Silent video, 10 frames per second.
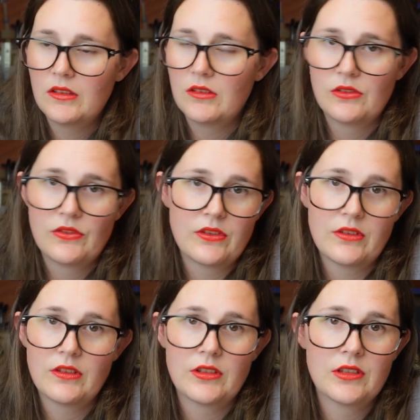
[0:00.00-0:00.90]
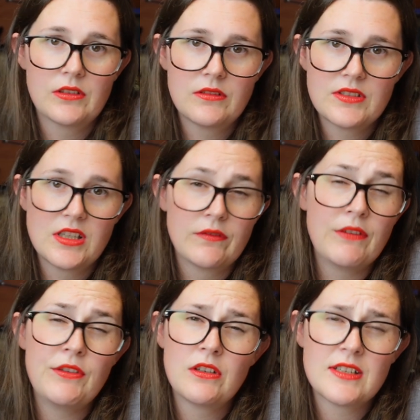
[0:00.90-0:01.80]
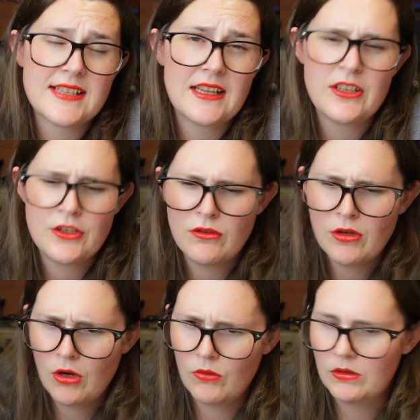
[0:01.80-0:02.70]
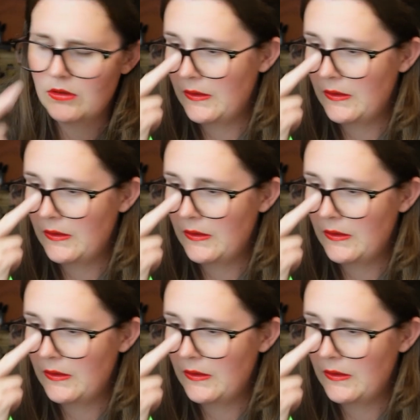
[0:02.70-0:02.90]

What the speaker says: all the other stuff. If you're a seller, you know.